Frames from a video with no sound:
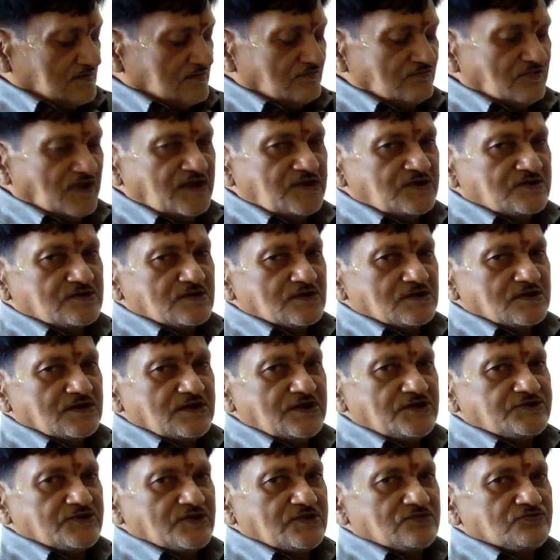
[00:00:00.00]
When
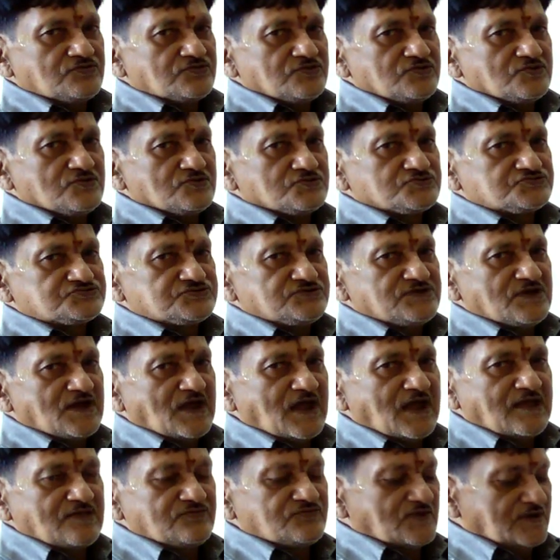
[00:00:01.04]
it is used
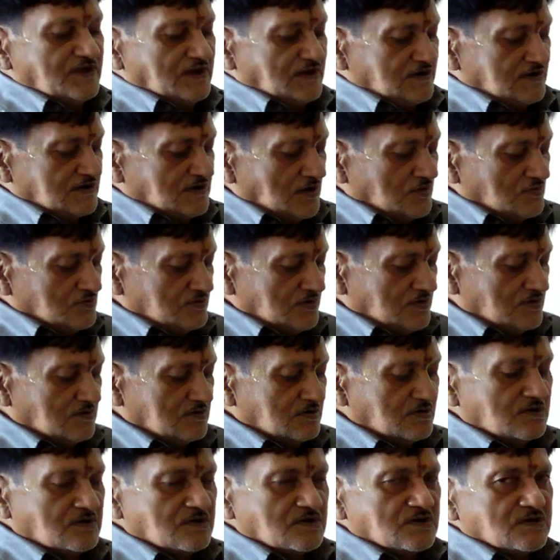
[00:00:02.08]
as a noun,
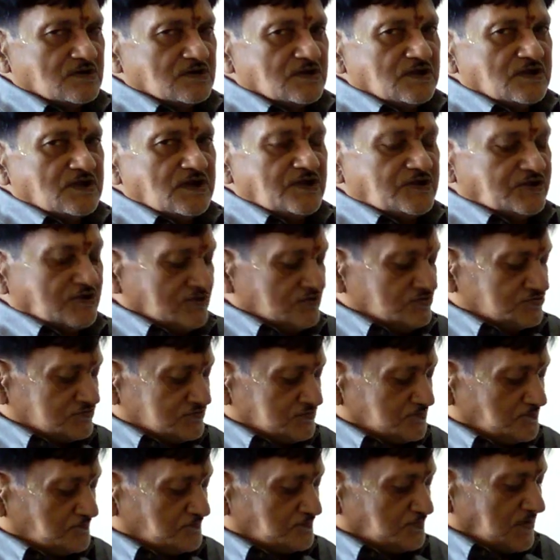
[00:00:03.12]
it
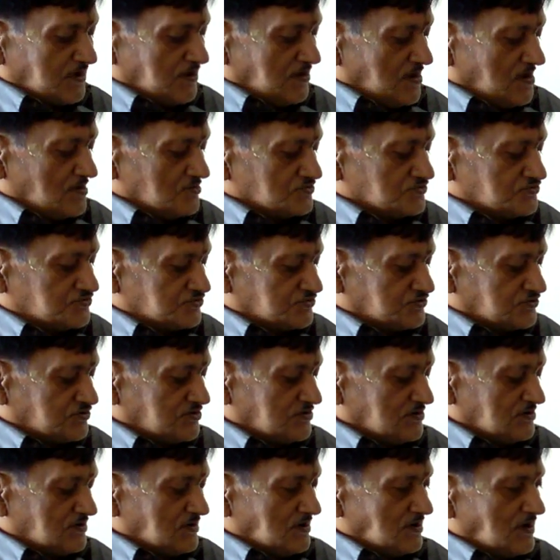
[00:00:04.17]
is pronounced
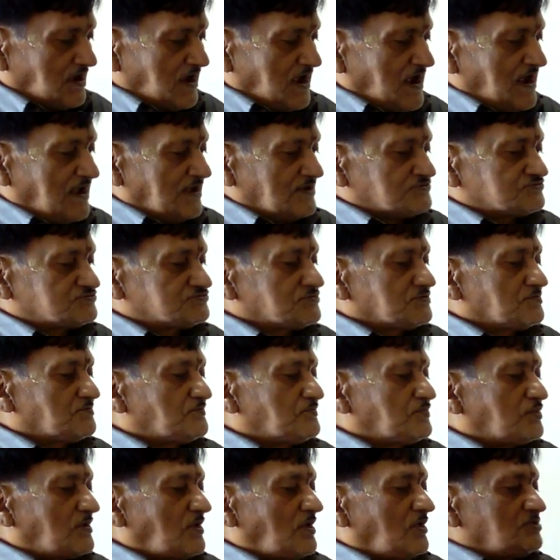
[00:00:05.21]
as
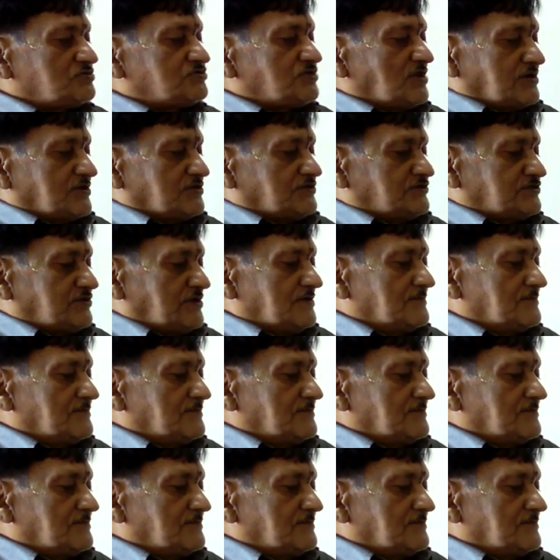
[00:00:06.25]
project.